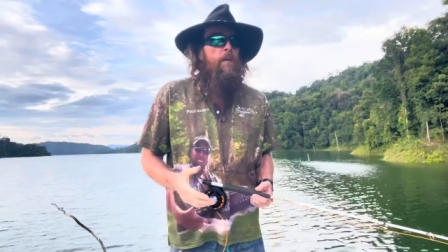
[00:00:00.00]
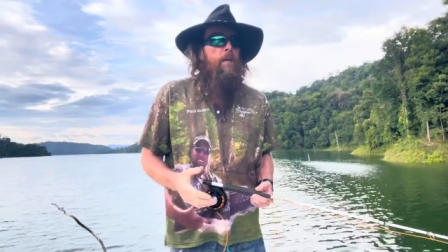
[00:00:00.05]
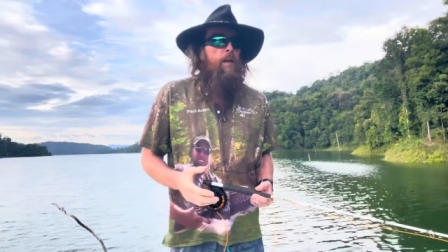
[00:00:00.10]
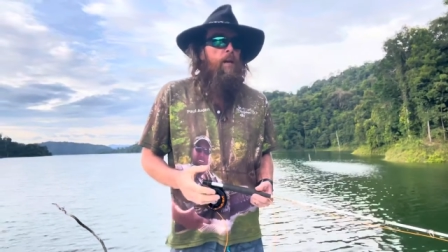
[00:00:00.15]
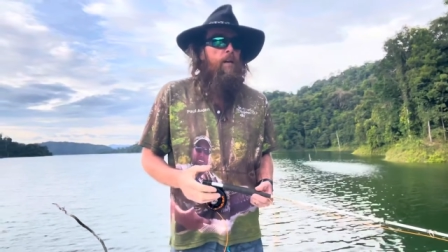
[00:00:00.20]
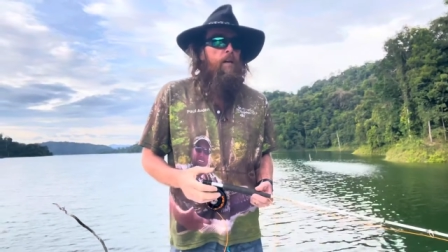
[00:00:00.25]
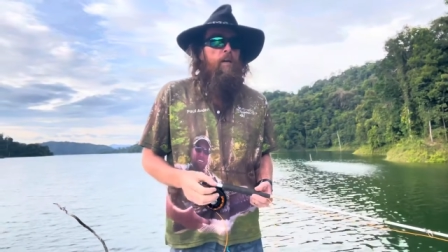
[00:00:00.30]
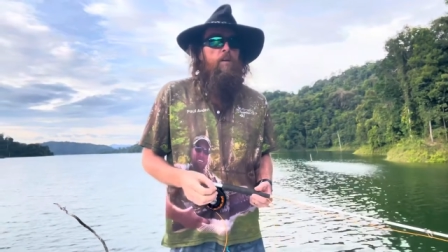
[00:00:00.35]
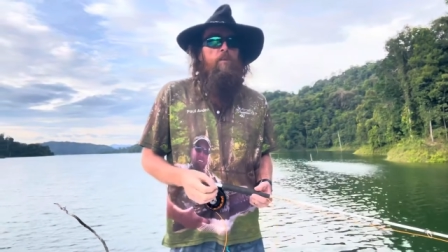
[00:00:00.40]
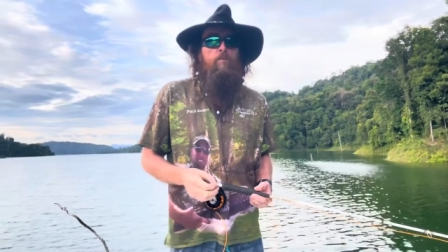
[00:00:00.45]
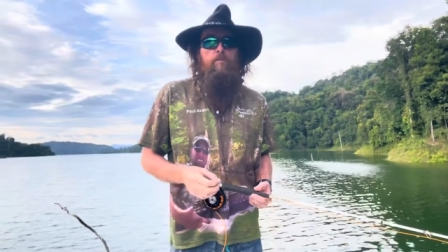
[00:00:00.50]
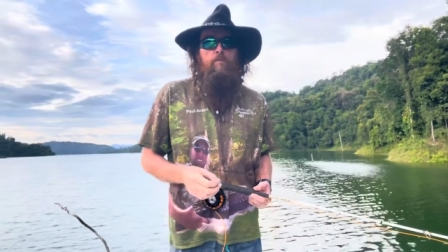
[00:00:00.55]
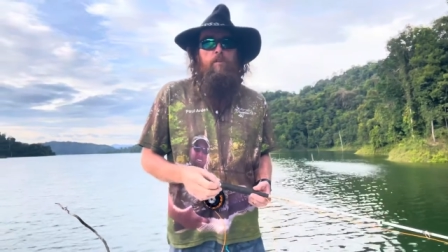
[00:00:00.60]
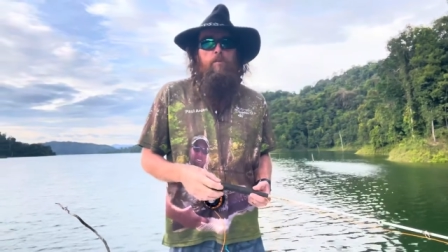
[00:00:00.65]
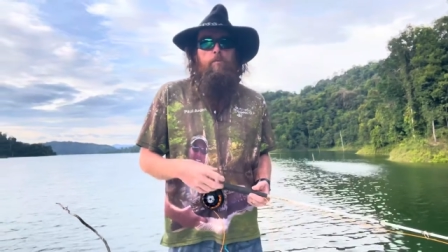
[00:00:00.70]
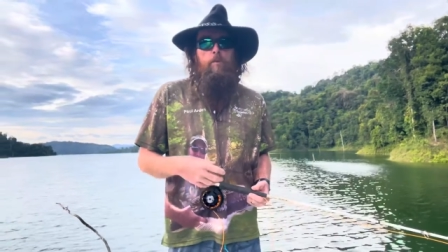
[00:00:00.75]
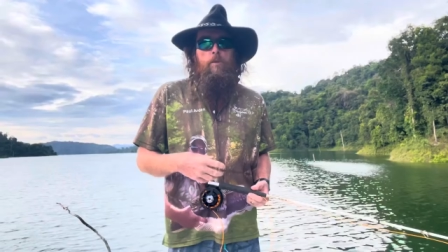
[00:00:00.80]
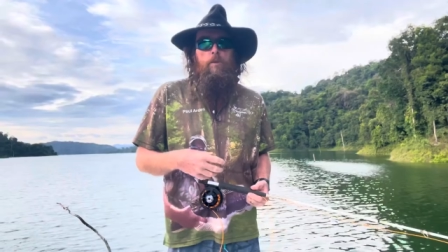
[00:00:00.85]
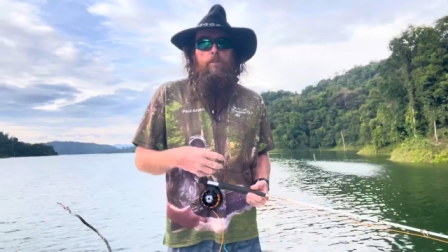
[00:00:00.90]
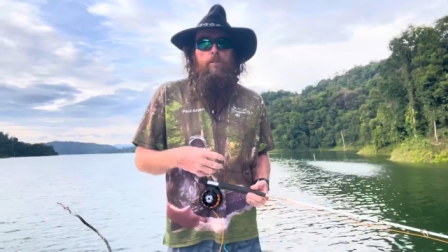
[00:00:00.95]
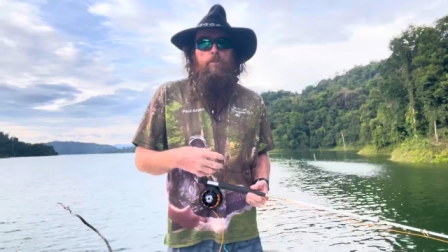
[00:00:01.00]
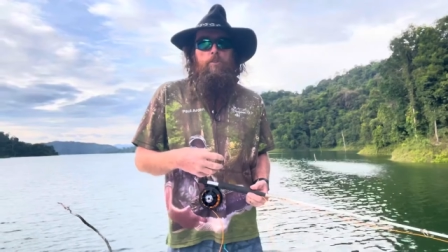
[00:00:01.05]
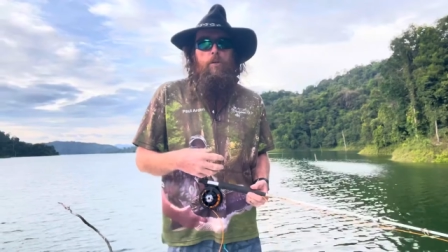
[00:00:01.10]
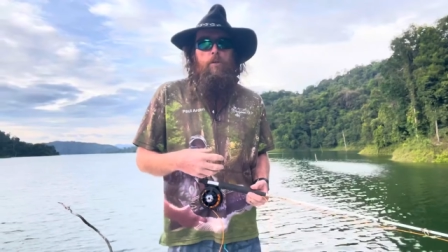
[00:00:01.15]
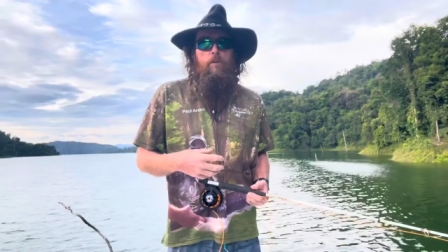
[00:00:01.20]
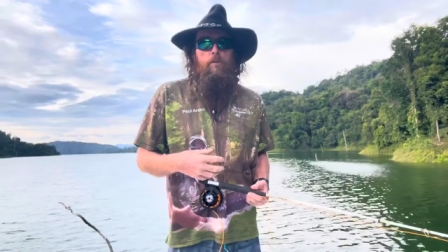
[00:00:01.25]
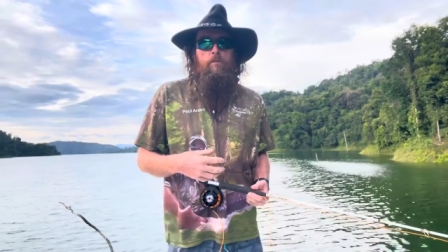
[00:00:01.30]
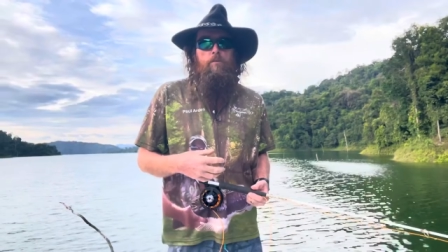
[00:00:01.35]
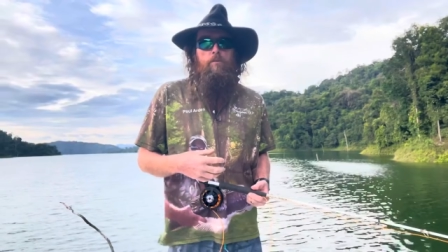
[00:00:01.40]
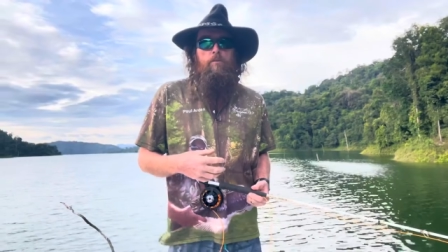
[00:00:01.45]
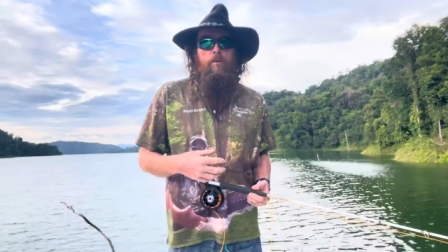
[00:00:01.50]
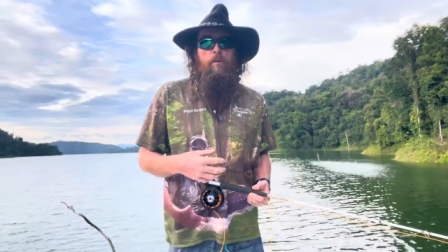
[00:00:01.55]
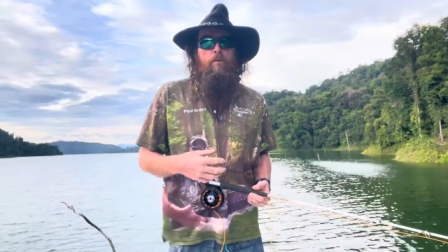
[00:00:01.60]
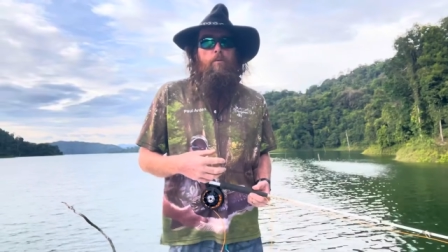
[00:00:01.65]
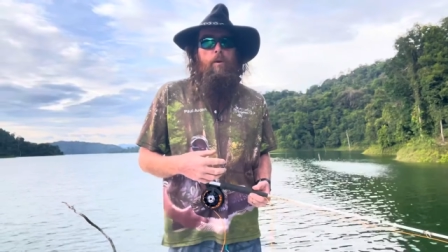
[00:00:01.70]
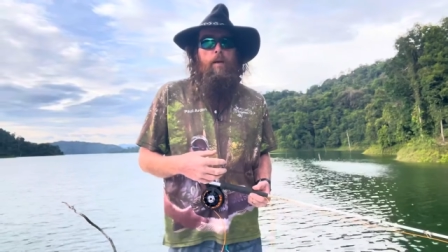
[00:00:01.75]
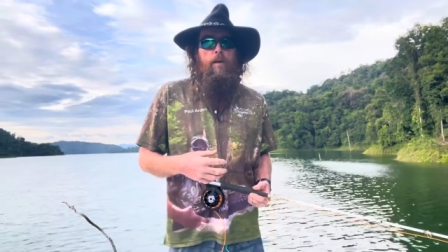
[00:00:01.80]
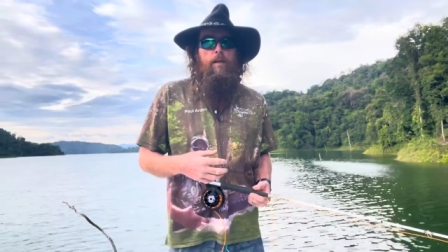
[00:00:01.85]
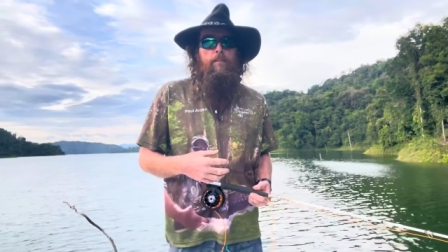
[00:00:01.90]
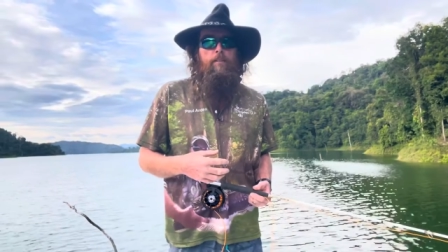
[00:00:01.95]
And I also want to show you a
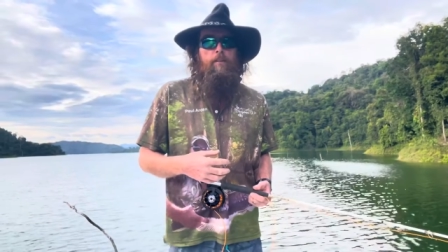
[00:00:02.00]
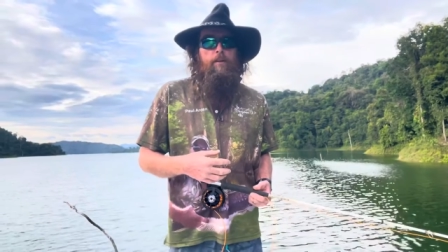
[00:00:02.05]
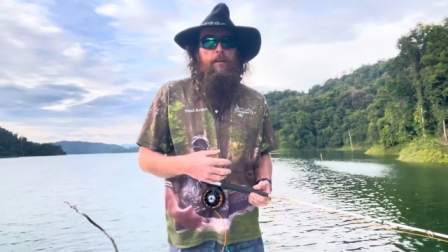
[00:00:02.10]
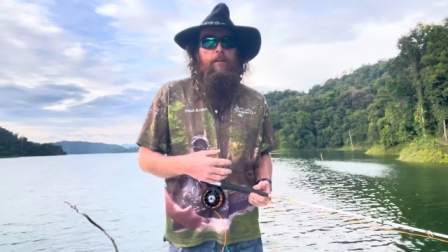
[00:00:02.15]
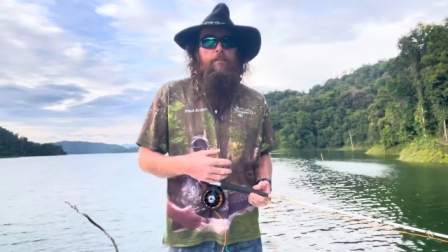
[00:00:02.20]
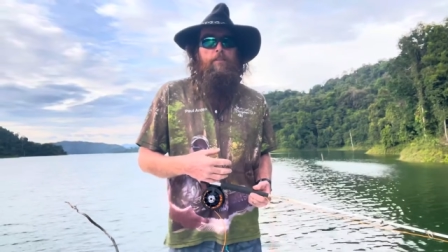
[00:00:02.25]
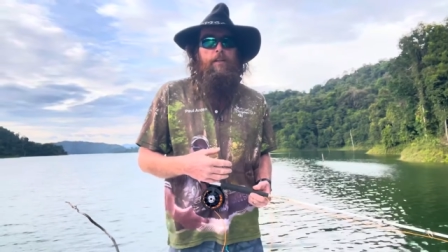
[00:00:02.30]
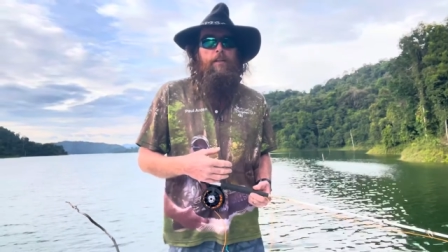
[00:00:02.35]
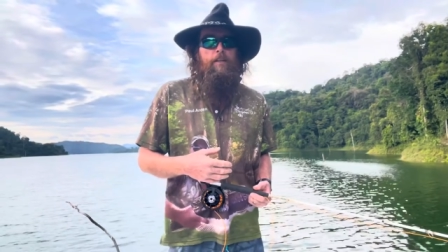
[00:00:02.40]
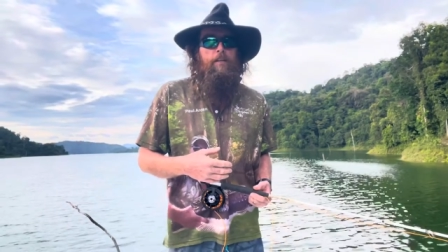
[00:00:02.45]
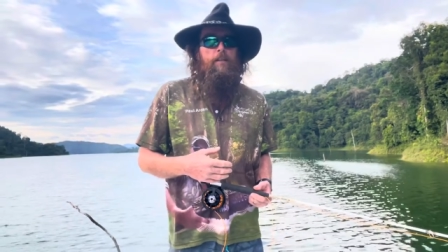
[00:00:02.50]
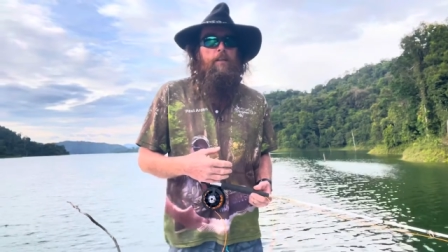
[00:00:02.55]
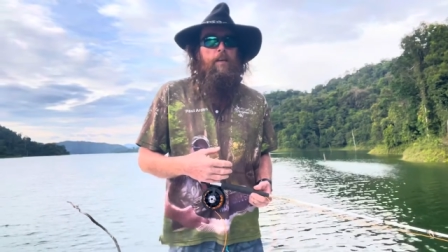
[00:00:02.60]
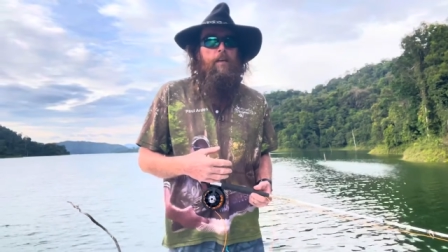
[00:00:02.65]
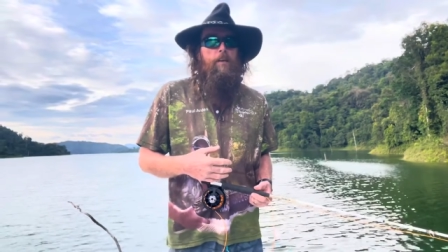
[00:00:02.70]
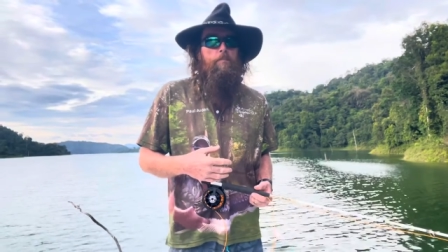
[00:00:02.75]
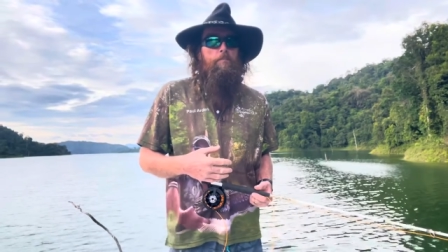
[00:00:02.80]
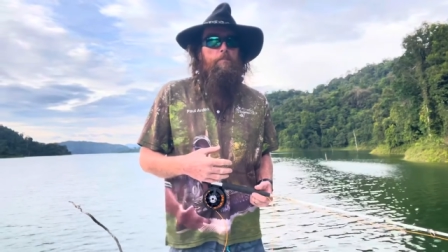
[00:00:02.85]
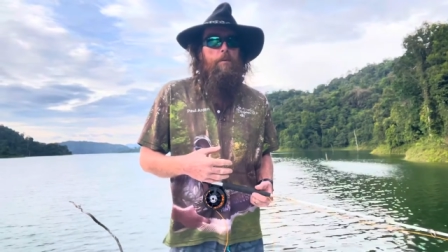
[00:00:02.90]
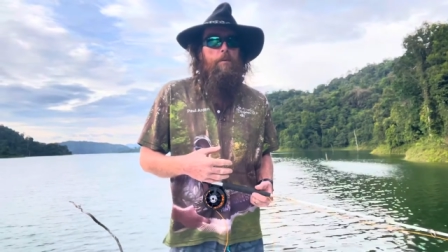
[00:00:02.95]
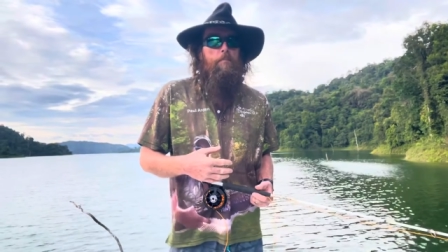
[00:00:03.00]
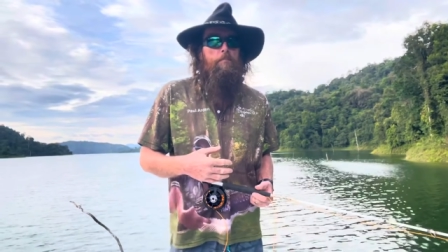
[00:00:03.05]
way that I think can be,